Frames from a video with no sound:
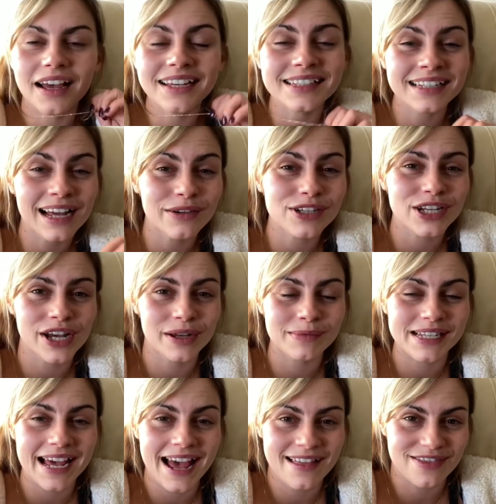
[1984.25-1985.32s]
It's now time
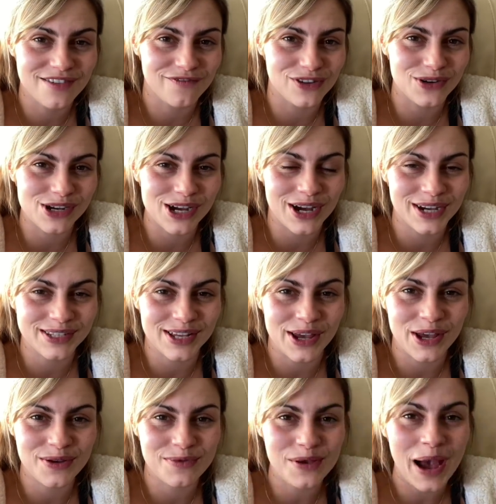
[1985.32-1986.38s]
to end the vlog, guys. I
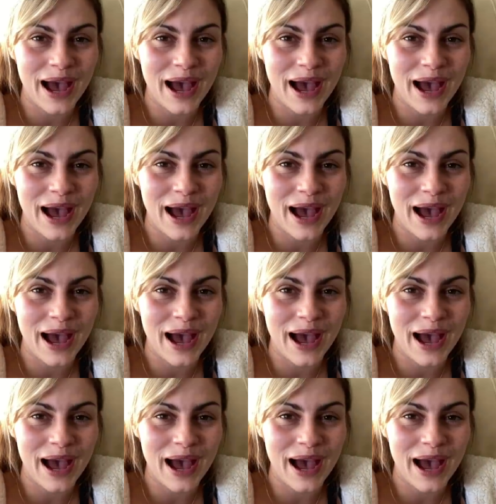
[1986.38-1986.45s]
hope you